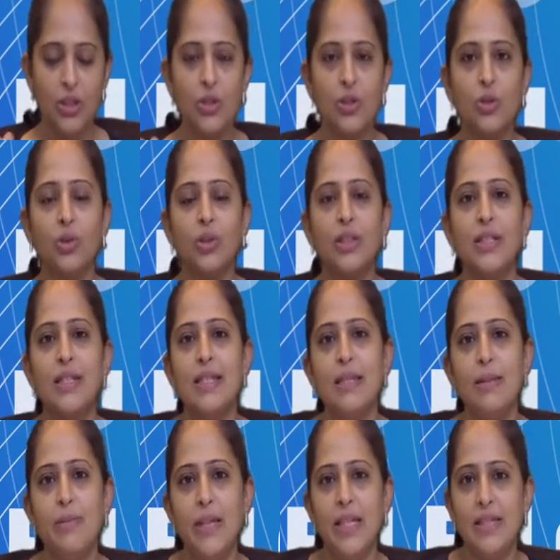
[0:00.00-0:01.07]
So this
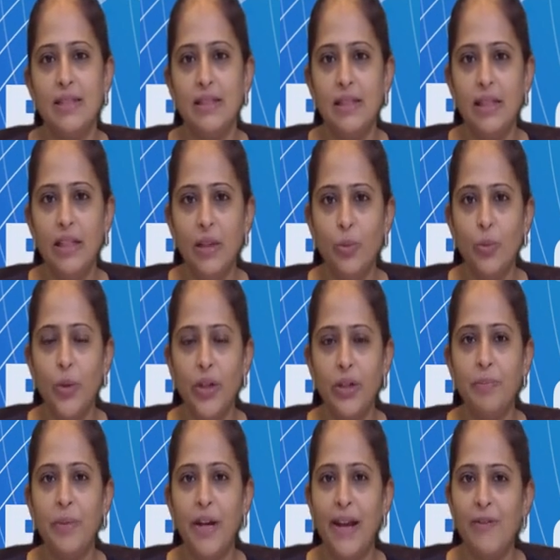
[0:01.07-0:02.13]
is basically
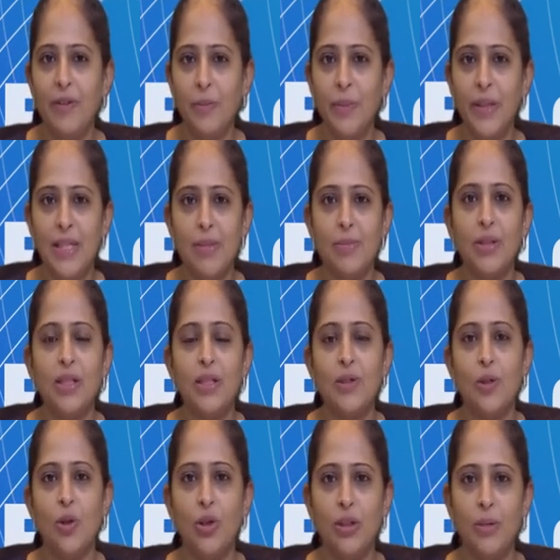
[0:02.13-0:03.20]
what private placement
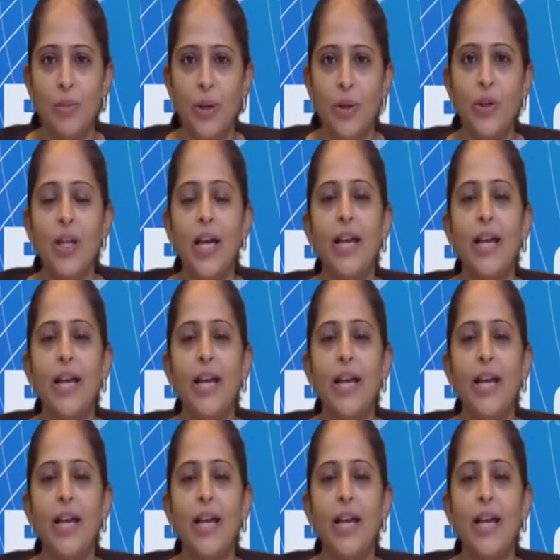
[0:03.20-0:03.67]
is all about.